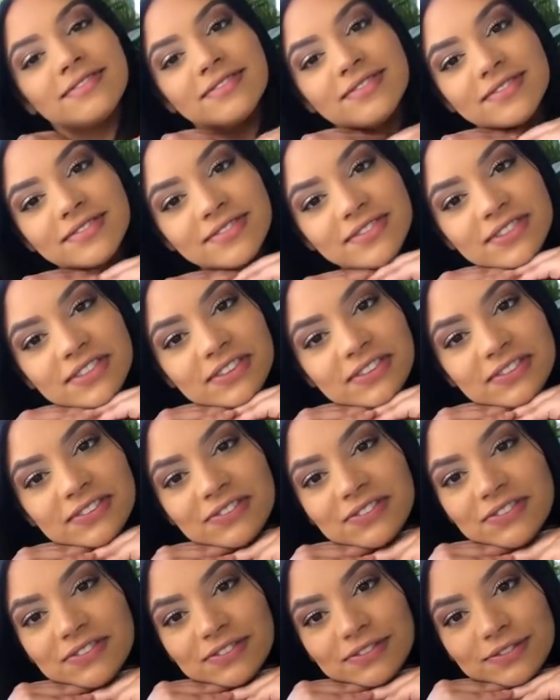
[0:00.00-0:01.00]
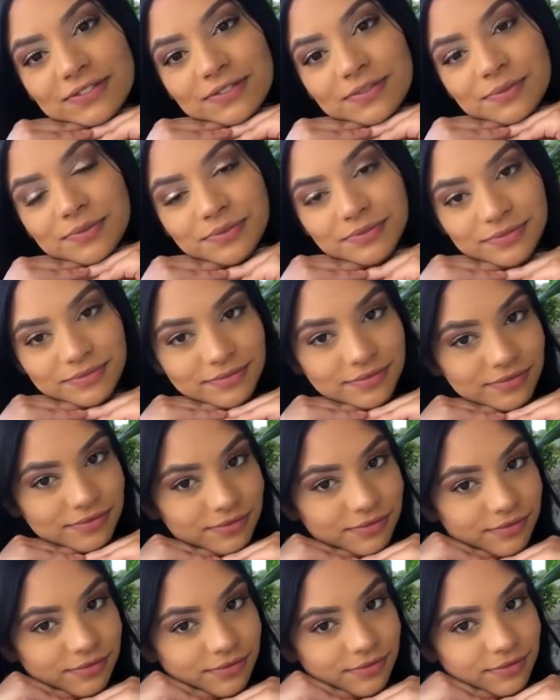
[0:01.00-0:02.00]

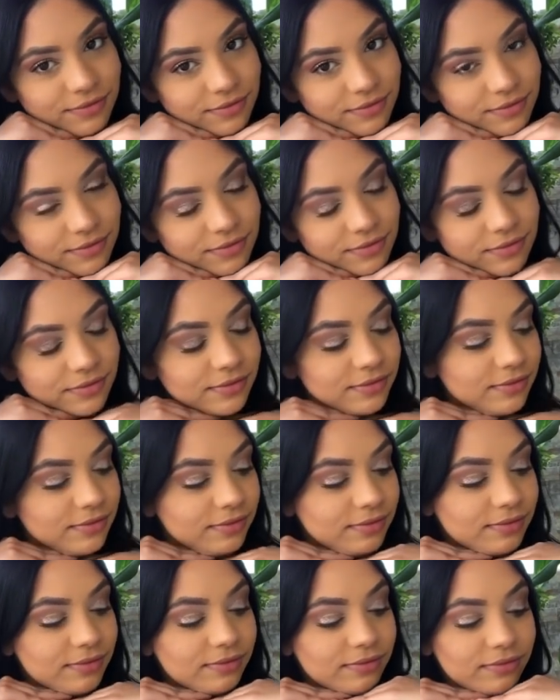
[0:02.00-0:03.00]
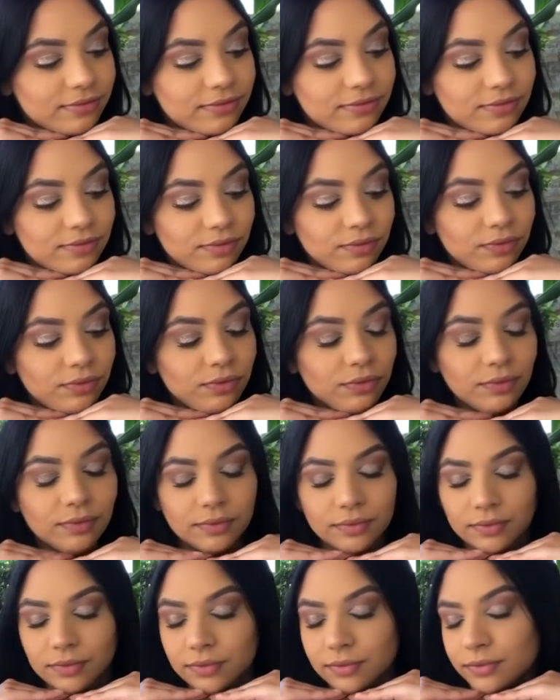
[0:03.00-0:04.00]

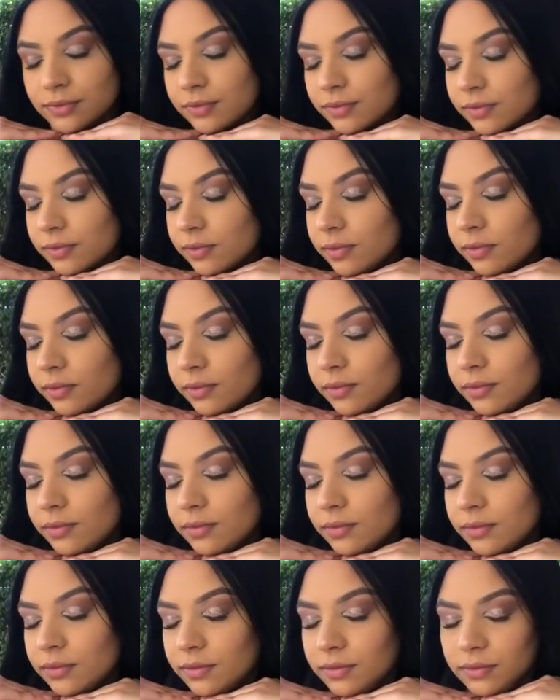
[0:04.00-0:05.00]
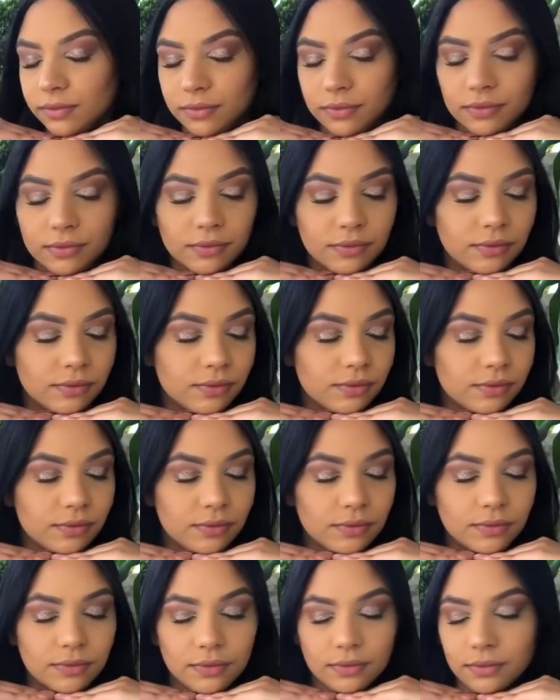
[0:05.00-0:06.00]

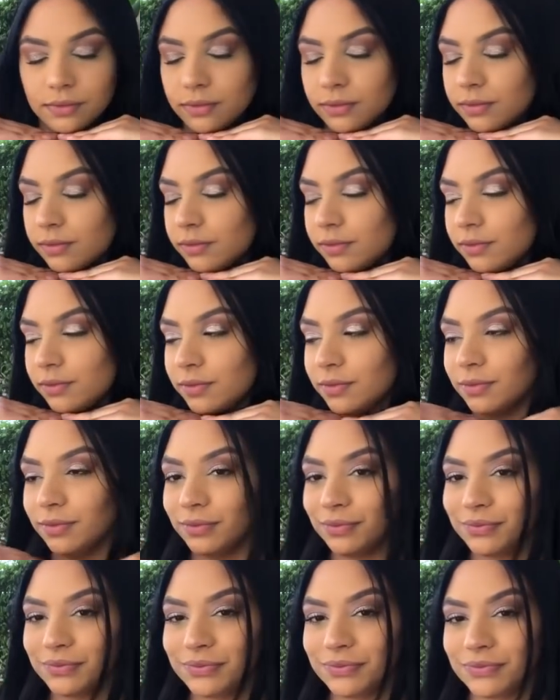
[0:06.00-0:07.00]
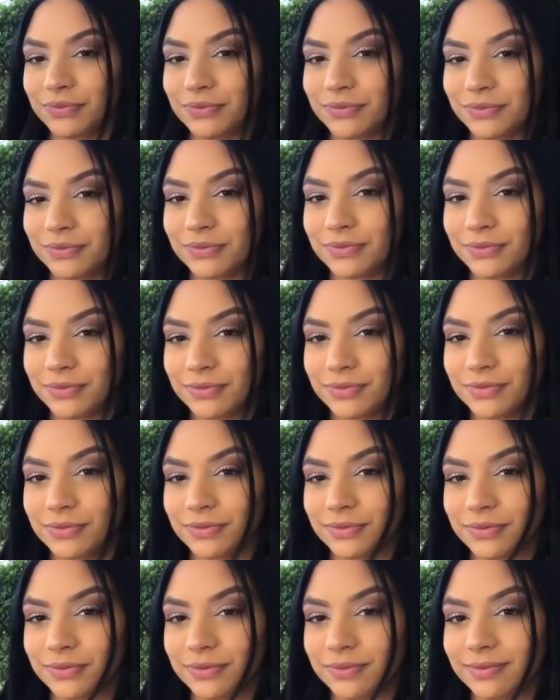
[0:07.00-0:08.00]
This person isn't speaking.